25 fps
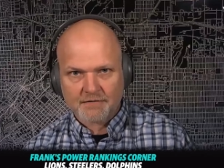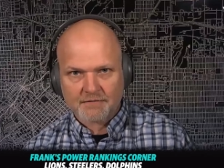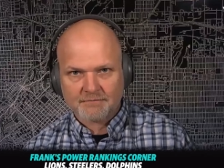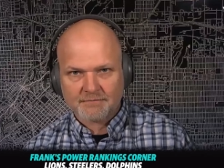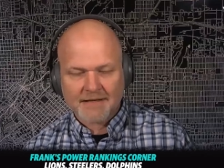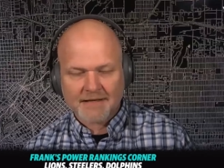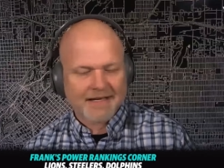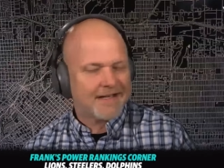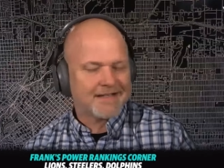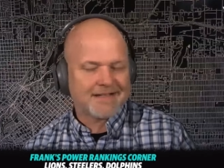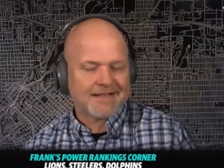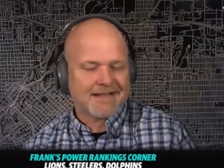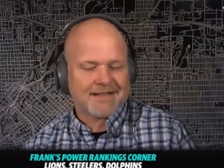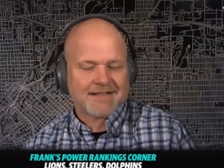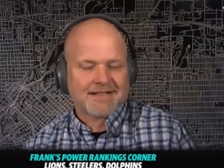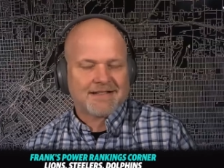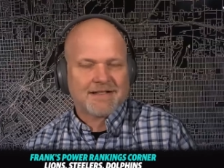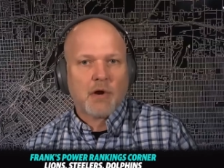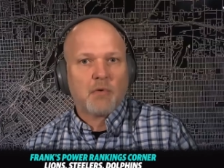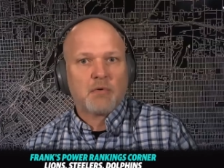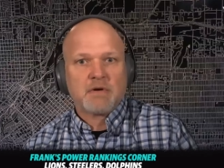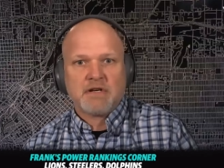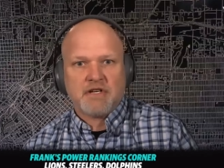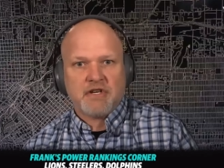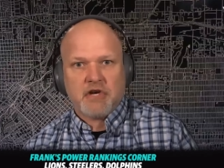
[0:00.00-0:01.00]
Like it's it's
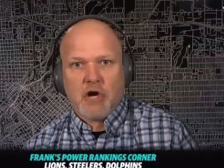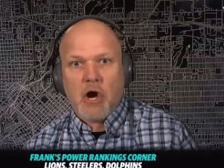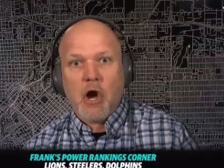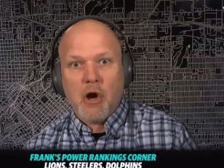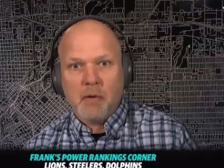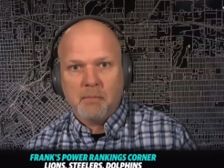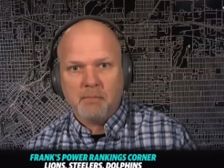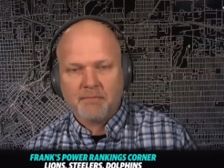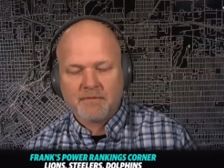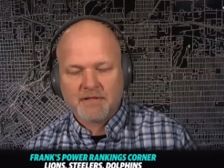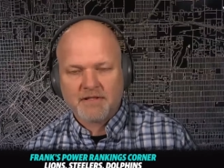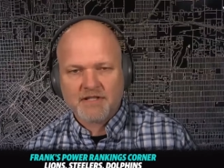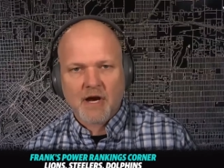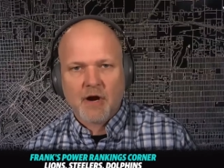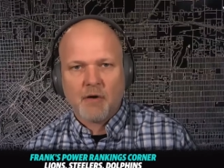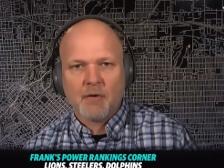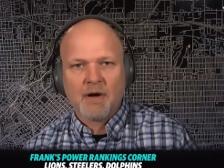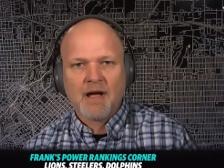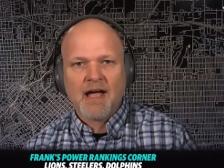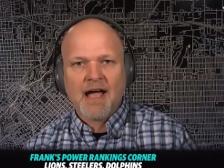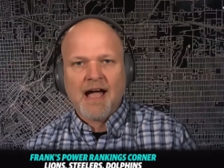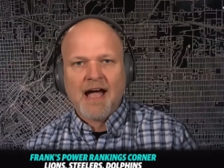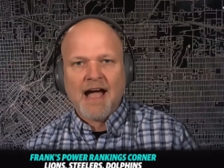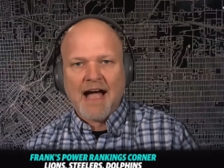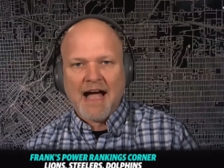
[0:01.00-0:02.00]
so dumb. So
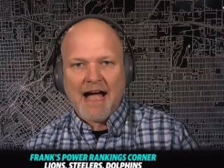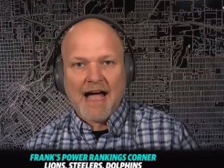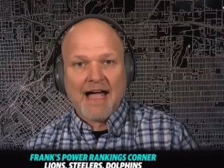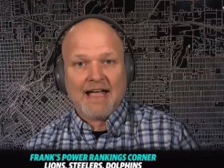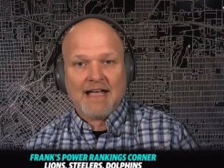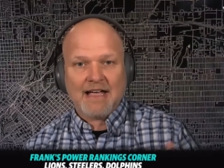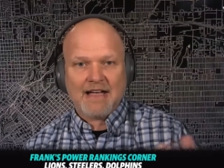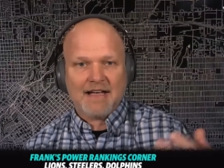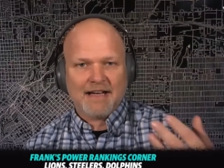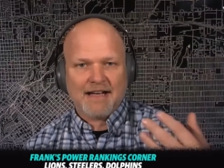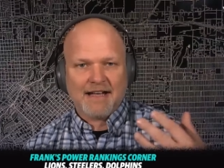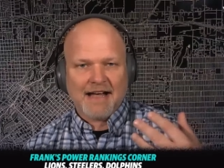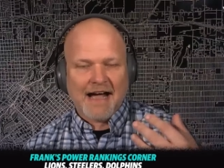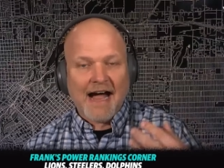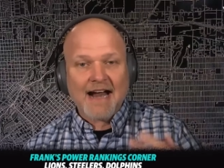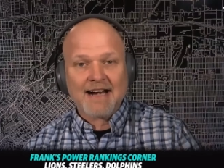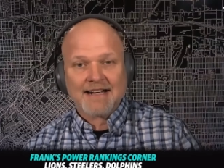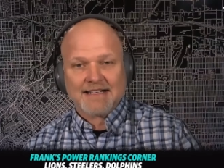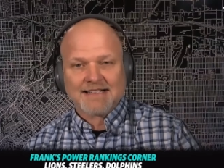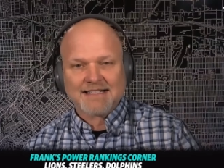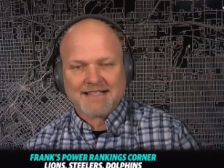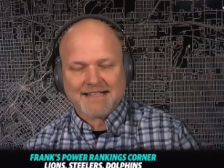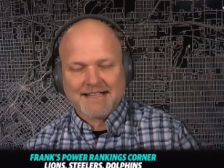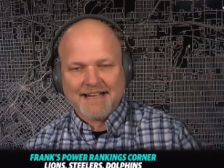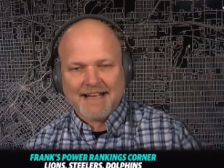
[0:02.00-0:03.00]
I it,
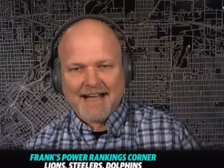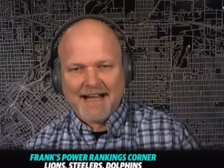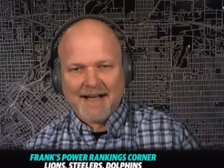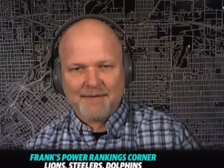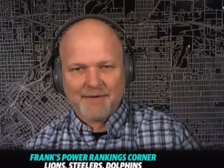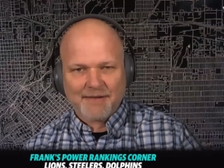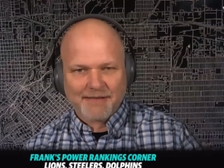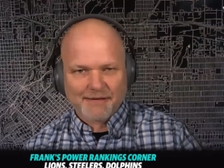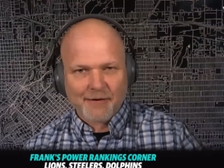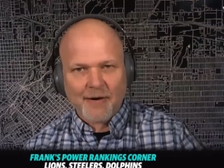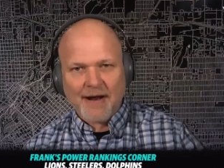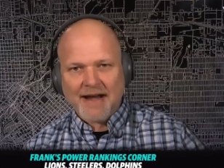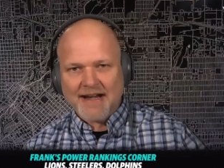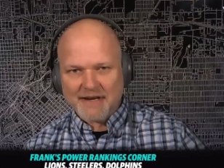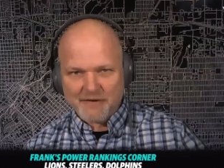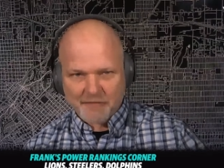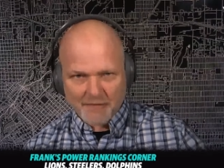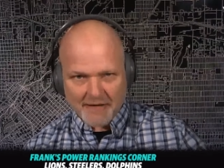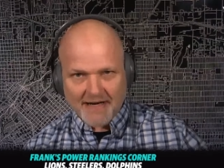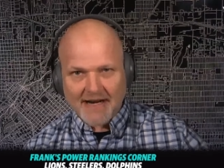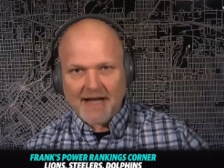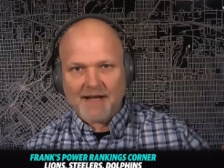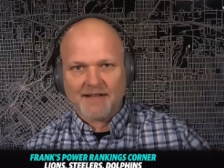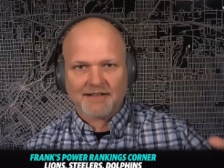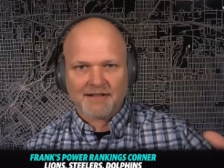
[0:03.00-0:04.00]
honestly, I would throw Andy
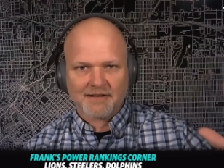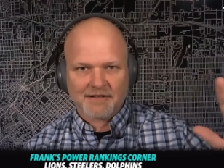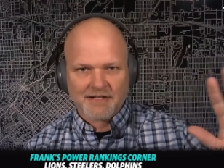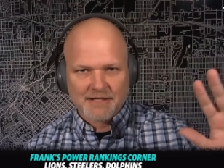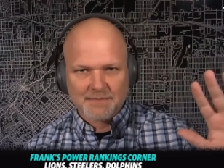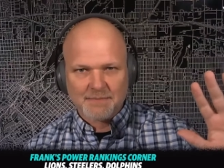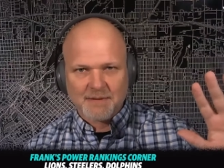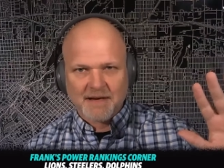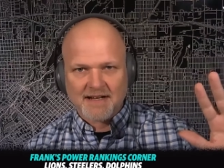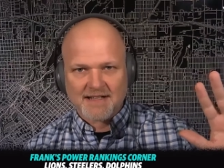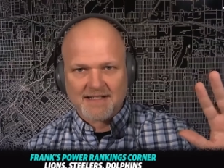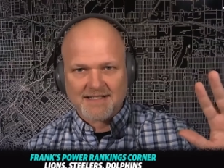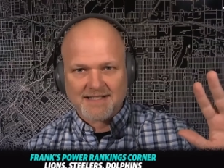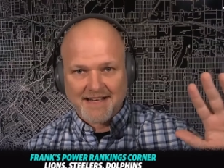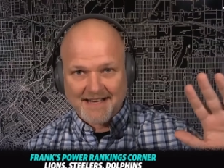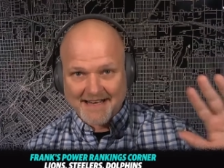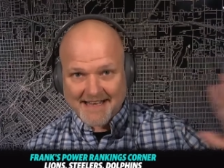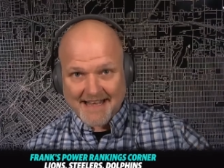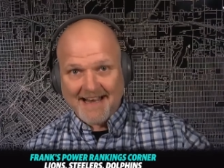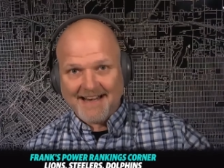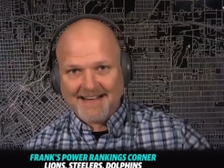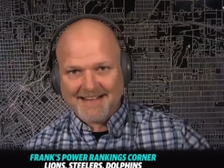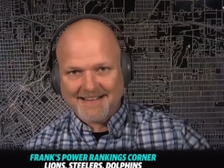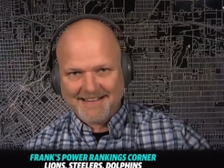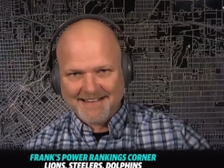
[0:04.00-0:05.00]
Reid out there just because,
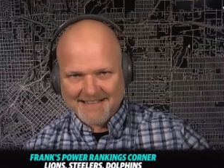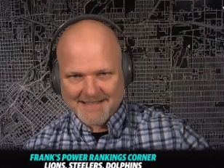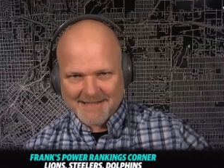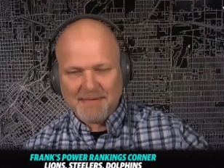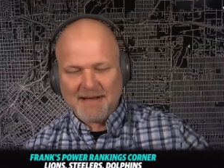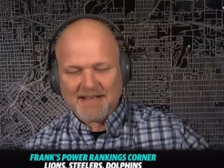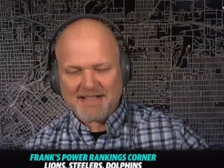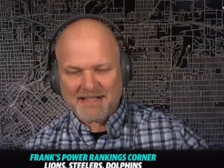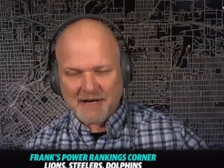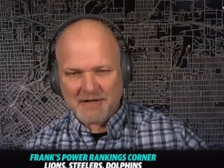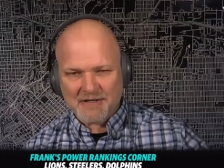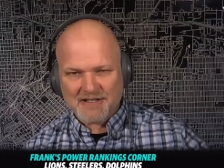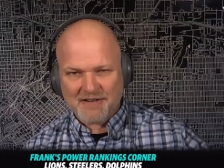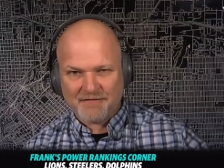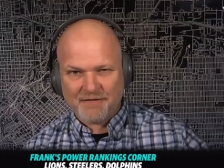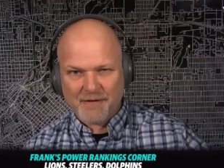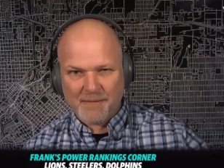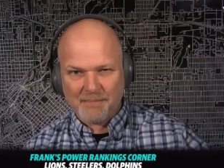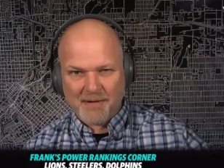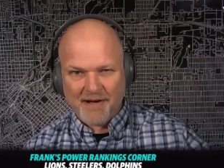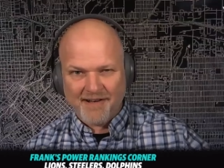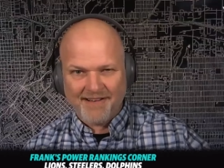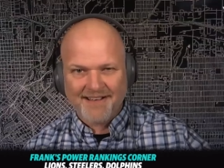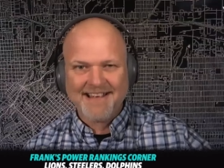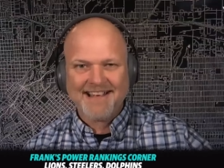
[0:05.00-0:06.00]
again, he's the best coach of
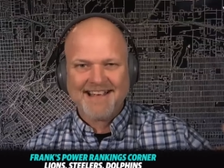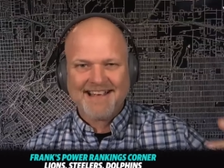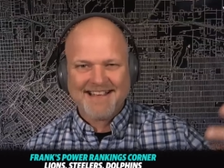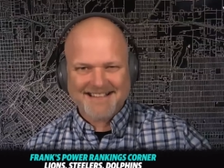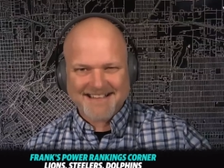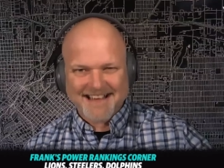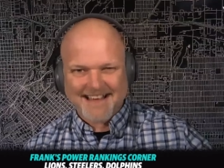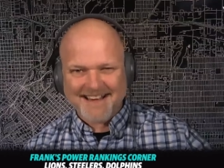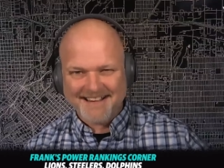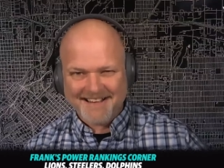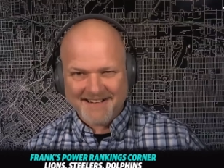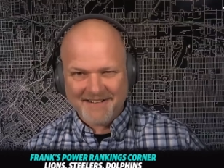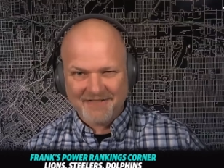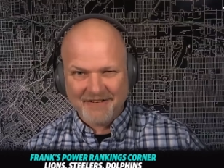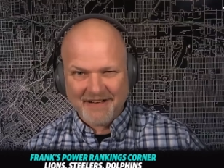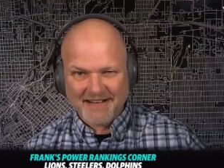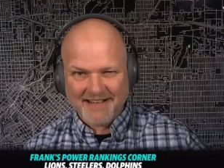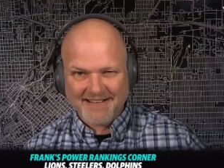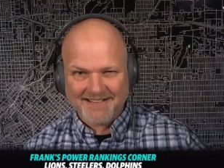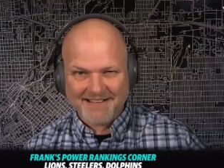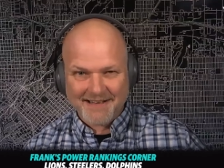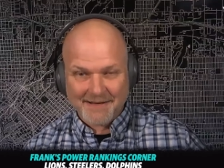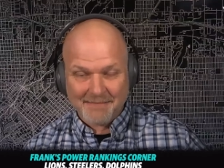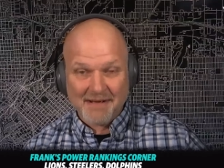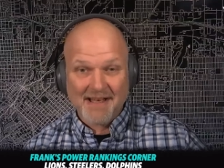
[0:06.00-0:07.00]
football. He's got an undefeated
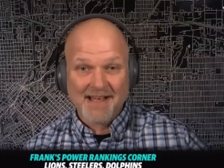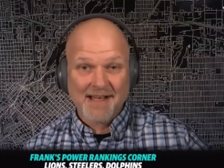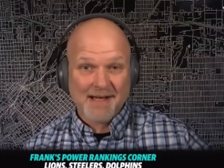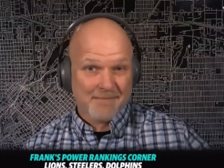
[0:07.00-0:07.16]
team.